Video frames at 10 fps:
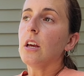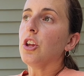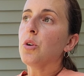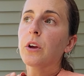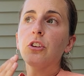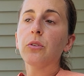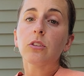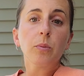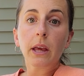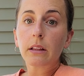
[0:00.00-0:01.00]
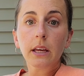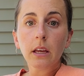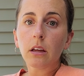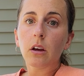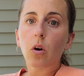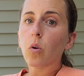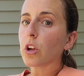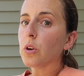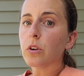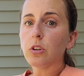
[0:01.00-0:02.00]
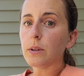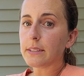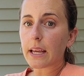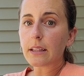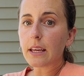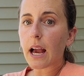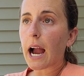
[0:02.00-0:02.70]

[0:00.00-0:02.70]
You can do this weekly or you can do it daily.